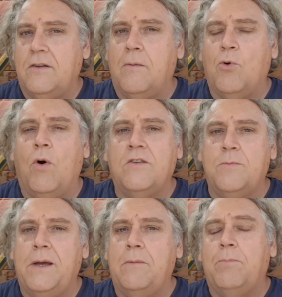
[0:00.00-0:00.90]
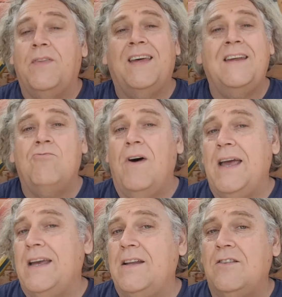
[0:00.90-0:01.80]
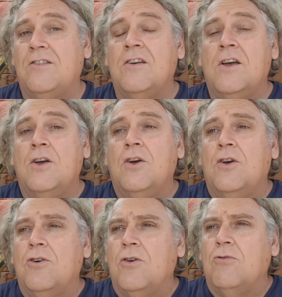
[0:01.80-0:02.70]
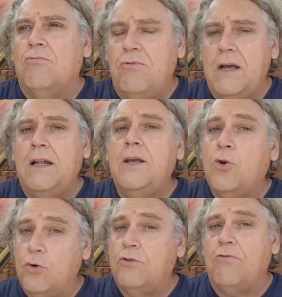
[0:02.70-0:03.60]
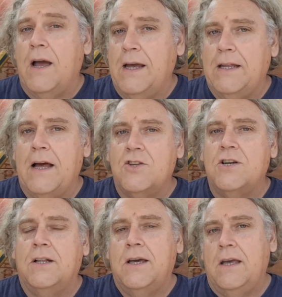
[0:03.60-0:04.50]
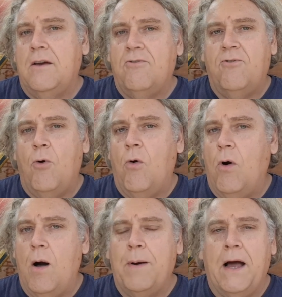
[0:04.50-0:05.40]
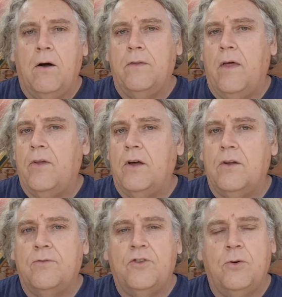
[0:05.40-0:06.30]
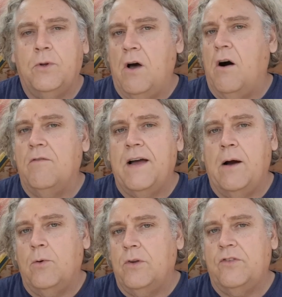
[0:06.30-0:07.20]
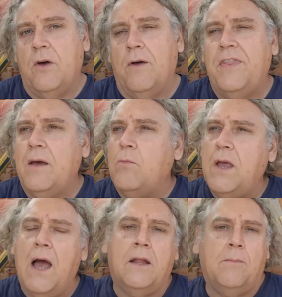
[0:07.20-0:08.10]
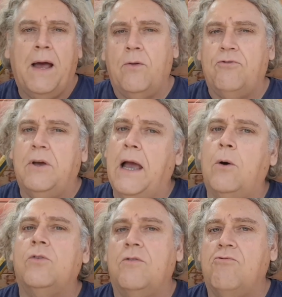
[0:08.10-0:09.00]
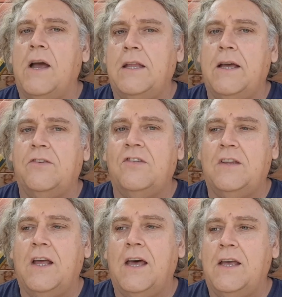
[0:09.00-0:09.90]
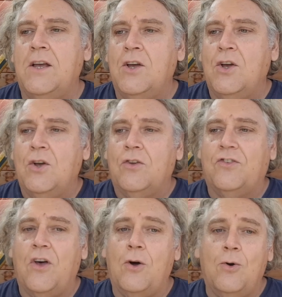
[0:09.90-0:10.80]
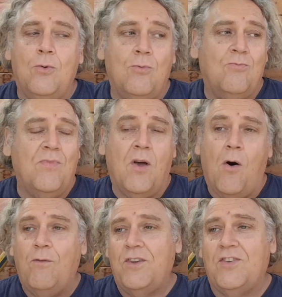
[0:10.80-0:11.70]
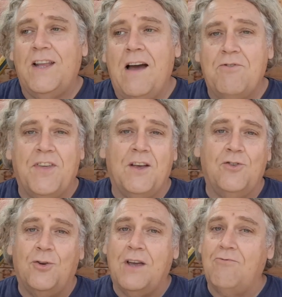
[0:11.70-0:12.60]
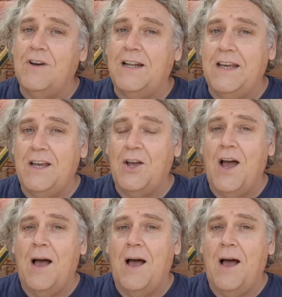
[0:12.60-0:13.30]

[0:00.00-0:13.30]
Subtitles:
up quite a bit, but then it rained, really good rain actually, for about another 2.5 hours. So I think we had about 3 hours of rain yesterday. So obviously everything is looking really